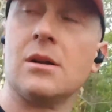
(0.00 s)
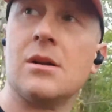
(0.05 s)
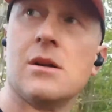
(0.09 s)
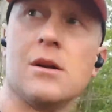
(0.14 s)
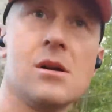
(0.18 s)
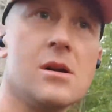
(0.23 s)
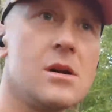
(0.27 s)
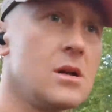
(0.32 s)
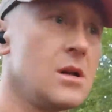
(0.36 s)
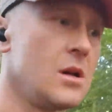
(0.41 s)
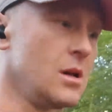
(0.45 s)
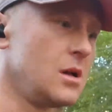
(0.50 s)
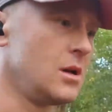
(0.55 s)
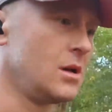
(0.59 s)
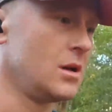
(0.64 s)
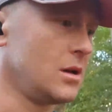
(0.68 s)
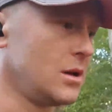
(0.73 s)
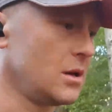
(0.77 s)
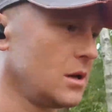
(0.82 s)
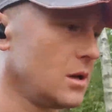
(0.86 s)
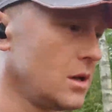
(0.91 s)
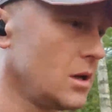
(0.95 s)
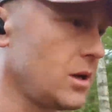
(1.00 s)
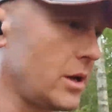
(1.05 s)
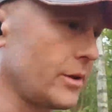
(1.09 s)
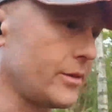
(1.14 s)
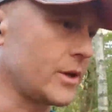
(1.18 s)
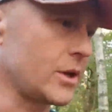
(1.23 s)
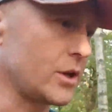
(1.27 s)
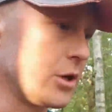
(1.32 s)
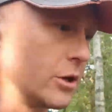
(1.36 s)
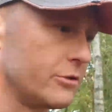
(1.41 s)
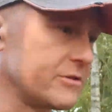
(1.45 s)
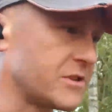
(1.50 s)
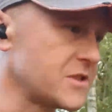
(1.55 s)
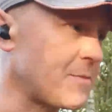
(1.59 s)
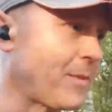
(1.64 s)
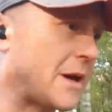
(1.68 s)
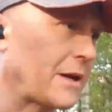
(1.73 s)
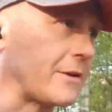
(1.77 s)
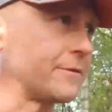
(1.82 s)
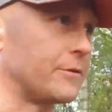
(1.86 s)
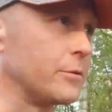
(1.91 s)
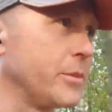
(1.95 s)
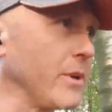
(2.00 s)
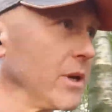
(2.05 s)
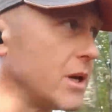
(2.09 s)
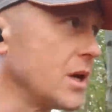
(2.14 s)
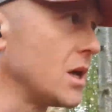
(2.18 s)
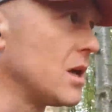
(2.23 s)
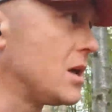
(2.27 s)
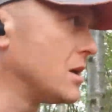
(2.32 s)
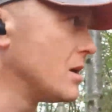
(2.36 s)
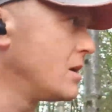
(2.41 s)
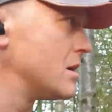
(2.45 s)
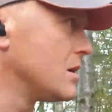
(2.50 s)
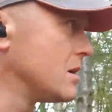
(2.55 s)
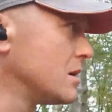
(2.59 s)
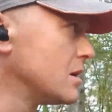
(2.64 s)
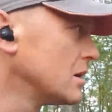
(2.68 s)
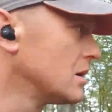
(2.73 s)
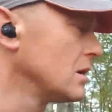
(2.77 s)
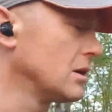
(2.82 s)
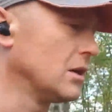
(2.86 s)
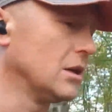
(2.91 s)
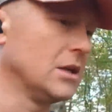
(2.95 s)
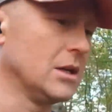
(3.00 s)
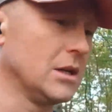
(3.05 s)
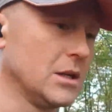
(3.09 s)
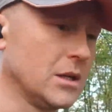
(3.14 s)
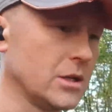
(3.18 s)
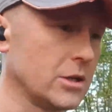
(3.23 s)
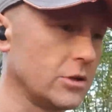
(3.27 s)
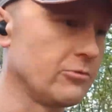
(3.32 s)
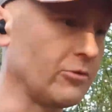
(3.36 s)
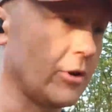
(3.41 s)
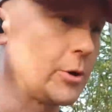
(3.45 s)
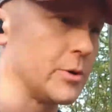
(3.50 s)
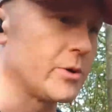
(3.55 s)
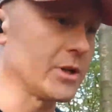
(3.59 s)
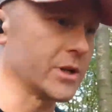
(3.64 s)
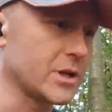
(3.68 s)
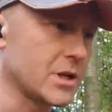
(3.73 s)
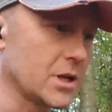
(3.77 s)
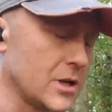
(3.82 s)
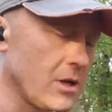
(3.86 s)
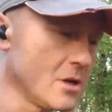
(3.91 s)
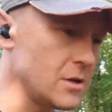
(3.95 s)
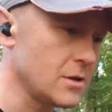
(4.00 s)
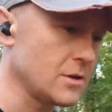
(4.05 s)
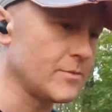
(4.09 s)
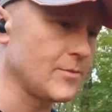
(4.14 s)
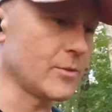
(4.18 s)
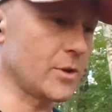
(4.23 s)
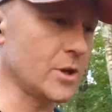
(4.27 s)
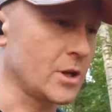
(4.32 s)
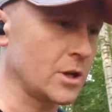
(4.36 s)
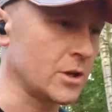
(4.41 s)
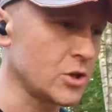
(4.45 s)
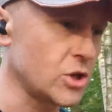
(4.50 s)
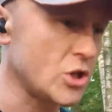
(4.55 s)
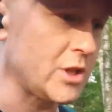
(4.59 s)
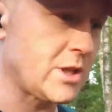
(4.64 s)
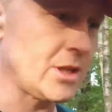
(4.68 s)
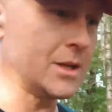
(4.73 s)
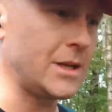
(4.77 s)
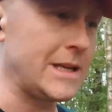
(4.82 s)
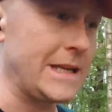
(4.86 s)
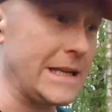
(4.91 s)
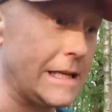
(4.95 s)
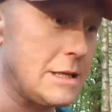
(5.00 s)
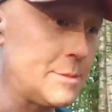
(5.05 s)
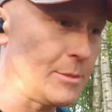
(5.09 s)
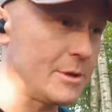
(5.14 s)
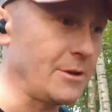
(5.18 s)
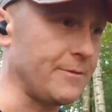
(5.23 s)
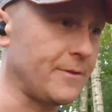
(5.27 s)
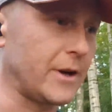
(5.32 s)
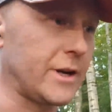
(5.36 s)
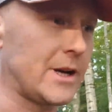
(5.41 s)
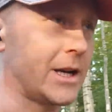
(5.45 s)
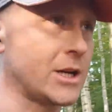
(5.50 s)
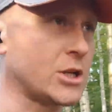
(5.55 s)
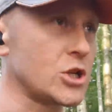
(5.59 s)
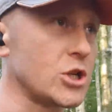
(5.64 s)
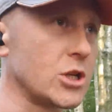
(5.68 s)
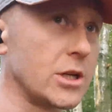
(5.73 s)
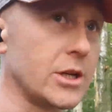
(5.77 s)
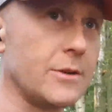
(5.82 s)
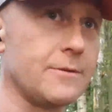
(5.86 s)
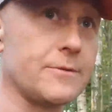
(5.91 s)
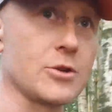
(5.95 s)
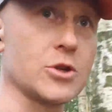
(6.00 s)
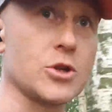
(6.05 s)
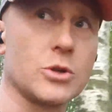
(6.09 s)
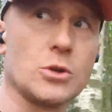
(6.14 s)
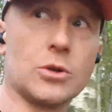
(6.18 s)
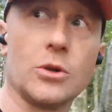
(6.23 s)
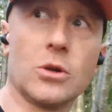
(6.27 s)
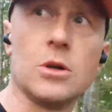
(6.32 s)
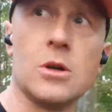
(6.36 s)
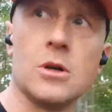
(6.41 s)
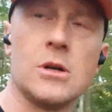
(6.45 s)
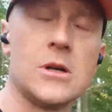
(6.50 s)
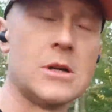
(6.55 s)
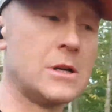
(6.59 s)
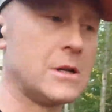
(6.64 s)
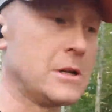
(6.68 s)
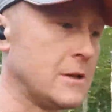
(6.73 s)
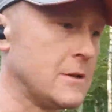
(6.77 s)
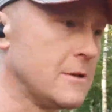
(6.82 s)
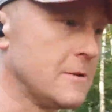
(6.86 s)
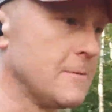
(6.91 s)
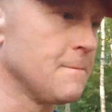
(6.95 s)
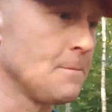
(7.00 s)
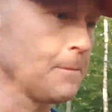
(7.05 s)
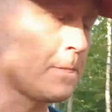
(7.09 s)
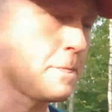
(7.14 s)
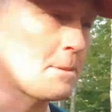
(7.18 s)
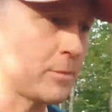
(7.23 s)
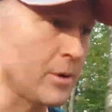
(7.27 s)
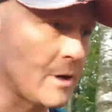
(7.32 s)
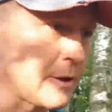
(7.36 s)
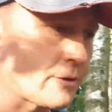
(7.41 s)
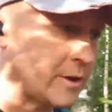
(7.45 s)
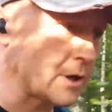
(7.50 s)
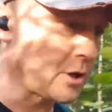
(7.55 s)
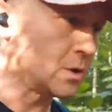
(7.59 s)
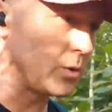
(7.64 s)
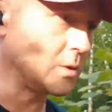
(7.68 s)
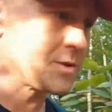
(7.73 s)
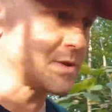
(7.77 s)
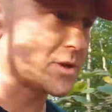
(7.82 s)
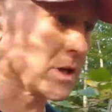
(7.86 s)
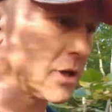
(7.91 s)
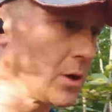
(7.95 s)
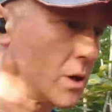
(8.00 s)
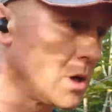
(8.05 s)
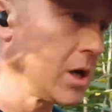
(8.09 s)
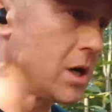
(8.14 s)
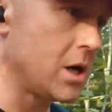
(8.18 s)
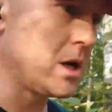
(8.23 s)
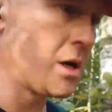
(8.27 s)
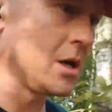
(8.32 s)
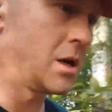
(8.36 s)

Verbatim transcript: I think her respect for me eroded. You know, she didn't need me financially for sure, but I think also